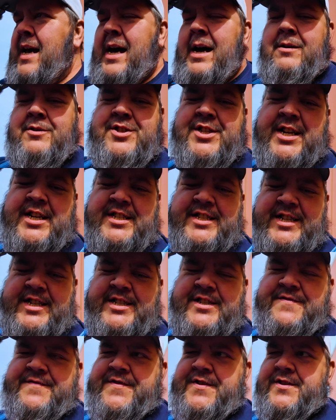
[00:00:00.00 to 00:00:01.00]
I'll change the
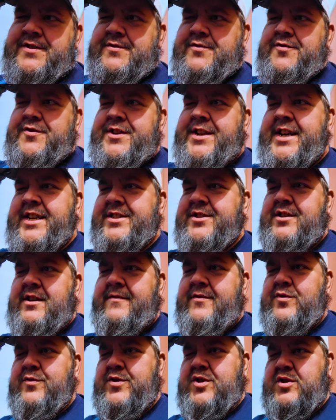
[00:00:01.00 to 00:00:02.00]
engine filter on the next
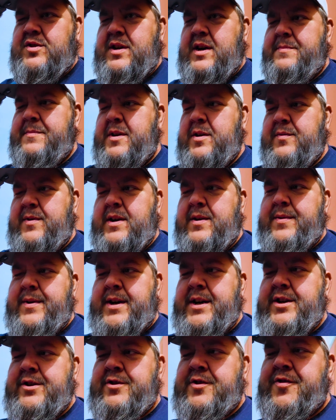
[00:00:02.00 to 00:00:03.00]
service, which I'll be right
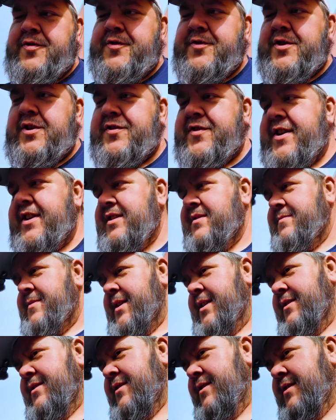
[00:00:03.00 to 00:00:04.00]
around 130,000
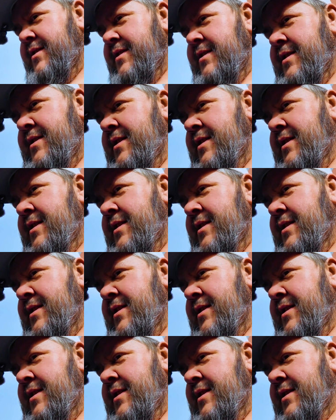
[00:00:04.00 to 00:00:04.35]
miles.